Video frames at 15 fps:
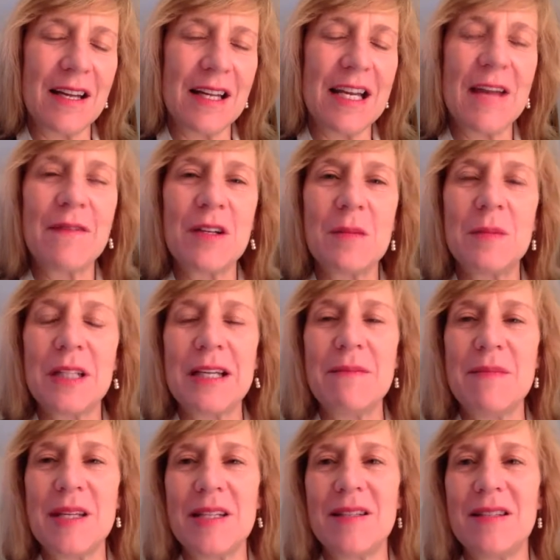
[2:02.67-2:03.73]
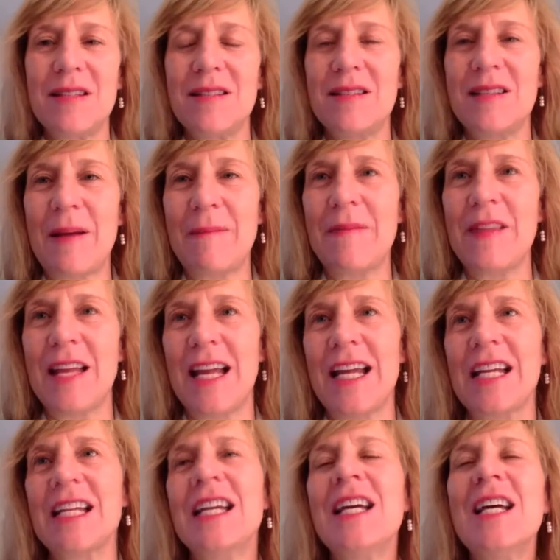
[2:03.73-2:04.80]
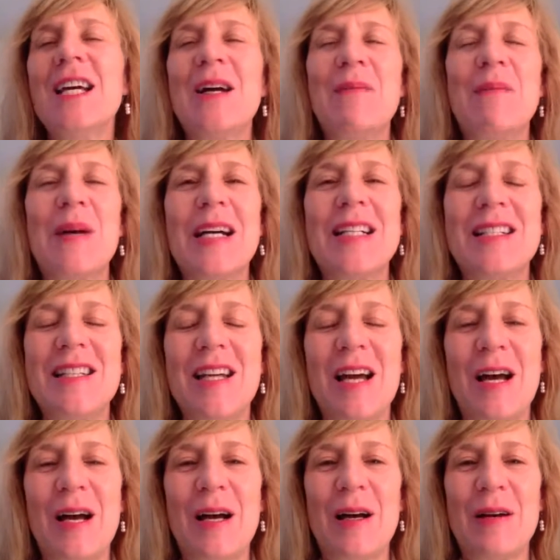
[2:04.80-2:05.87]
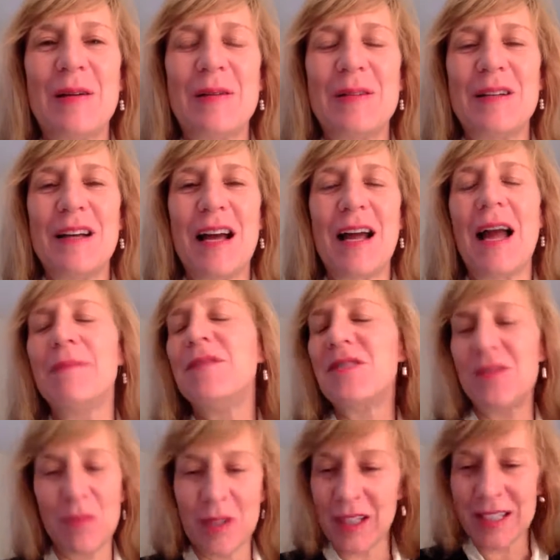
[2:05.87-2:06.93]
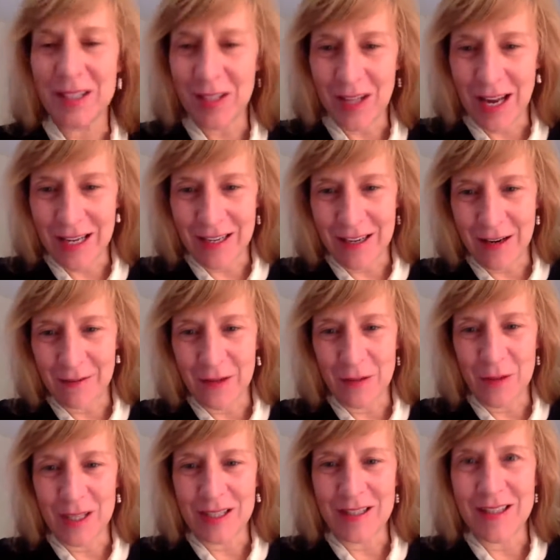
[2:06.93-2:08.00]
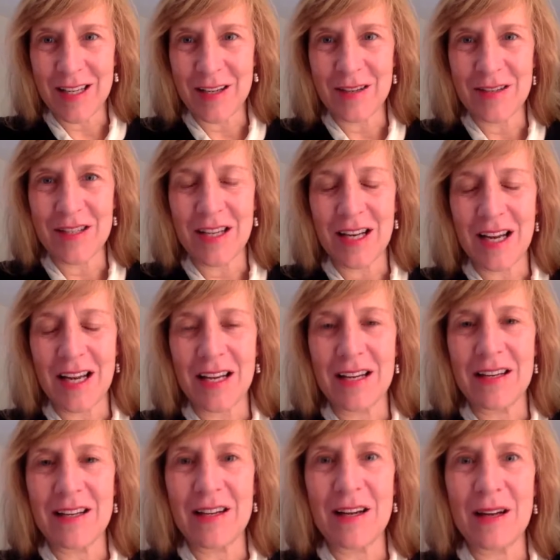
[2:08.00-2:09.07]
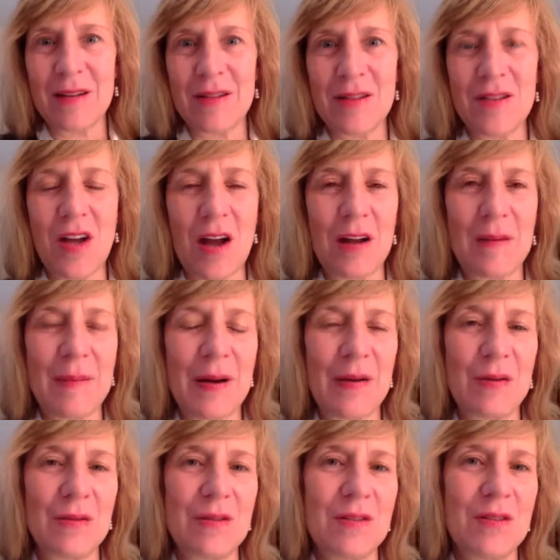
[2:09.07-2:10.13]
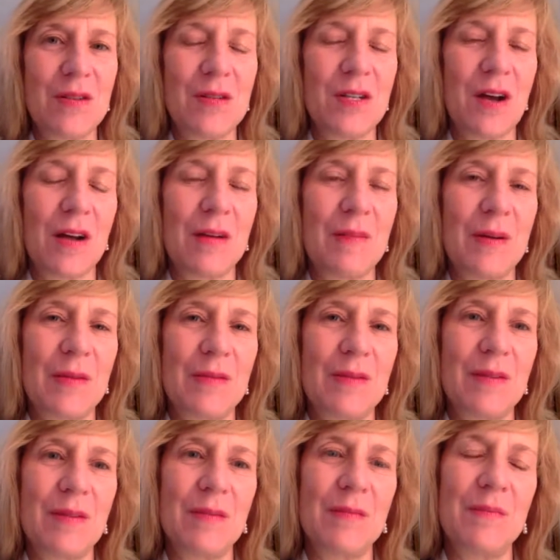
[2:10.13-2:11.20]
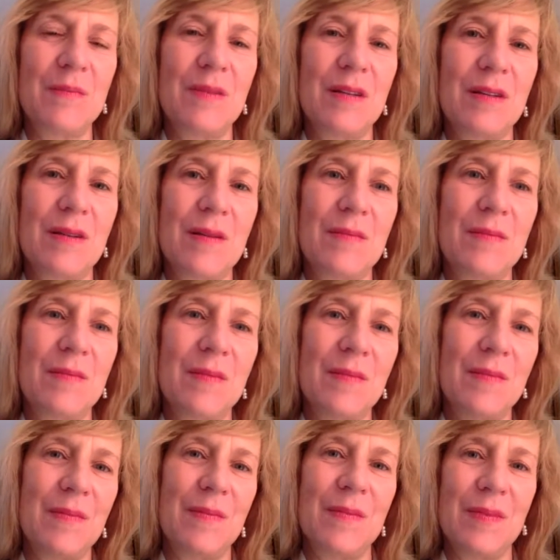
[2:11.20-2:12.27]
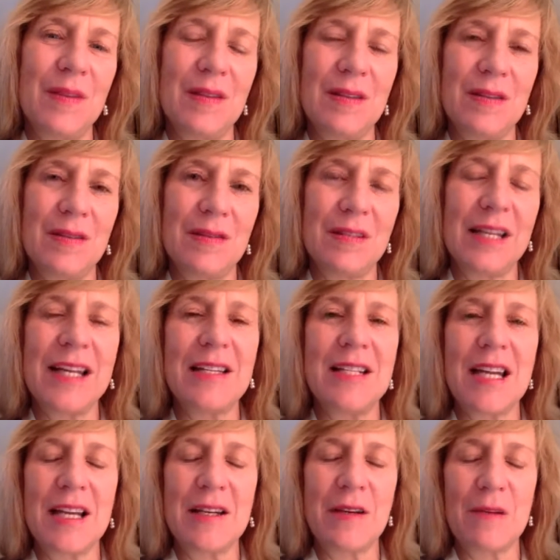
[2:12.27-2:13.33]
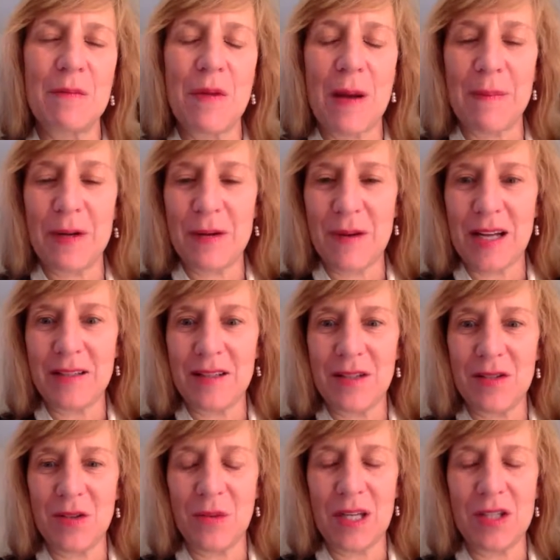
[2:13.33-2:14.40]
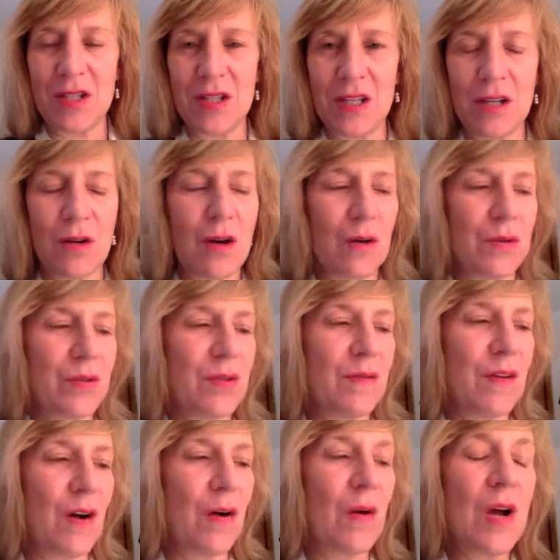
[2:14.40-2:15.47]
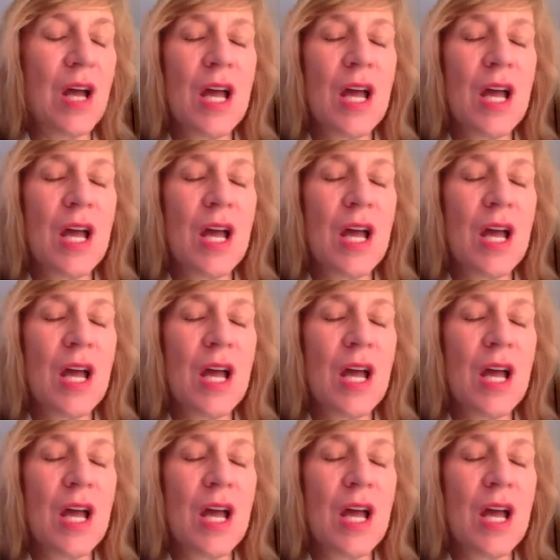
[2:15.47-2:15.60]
inevitably miss something, but I'm just really delighted everyone is here today to talk about the land tenure and property rights situation in Kosovo.